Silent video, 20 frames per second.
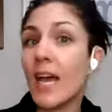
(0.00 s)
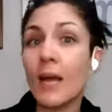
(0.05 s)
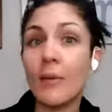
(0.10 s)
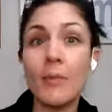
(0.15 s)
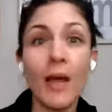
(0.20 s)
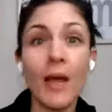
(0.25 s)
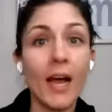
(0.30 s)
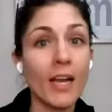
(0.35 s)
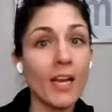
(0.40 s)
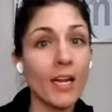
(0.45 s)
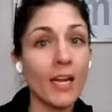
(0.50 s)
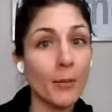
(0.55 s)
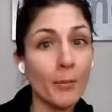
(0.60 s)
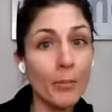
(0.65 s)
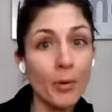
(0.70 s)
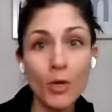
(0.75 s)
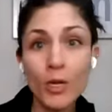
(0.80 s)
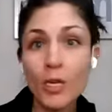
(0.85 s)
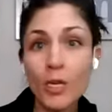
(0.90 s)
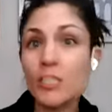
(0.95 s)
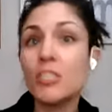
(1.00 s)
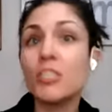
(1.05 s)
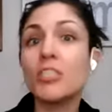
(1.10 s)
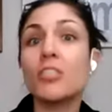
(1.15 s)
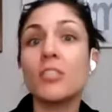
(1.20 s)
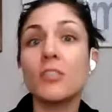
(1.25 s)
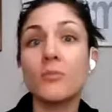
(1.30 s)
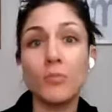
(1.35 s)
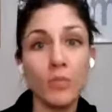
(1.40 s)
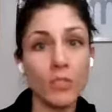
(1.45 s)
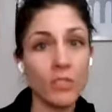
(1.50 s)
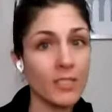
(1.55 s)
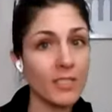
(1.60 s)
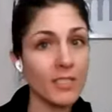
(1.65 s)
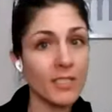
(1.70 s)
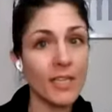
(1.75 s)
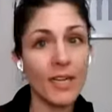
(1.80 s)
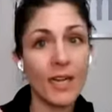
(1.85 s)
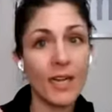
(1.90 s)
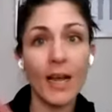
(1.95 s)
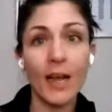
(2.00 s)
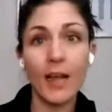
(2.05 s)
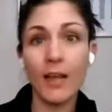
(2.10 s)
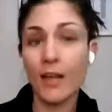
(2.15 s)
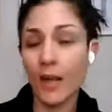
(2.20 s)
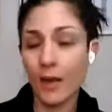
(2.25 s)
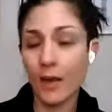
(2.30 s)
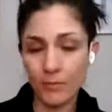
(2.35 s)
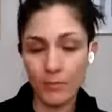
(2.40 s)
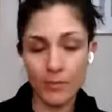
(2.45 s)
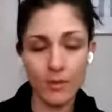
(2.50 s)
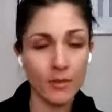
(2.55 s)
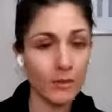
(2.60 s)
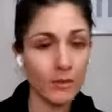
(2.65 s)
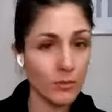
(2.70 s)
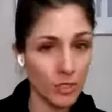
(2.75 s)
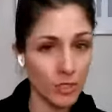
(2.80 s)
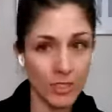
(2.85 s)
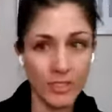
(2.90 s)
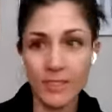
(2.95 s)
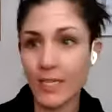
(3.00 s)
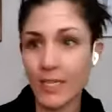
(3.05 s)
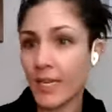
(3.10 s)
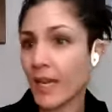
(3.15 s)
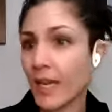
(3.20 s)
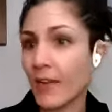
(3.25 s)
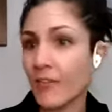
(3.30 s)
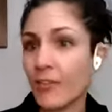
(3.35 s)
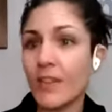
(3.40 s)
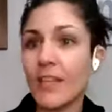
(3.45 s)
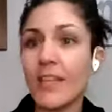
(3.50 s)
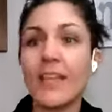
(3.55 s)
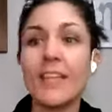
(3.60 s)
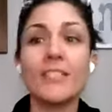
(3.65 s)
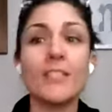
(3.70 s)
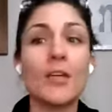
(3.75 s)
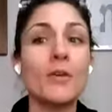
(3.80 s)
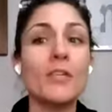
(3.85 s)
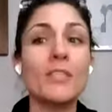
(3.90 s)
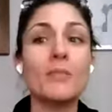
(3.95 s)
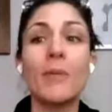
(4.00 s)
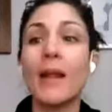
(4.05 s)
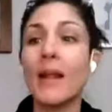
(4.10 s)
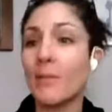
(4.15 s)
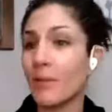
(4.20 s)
I'm not going to push. We're just going to, I'm just like everything has always been.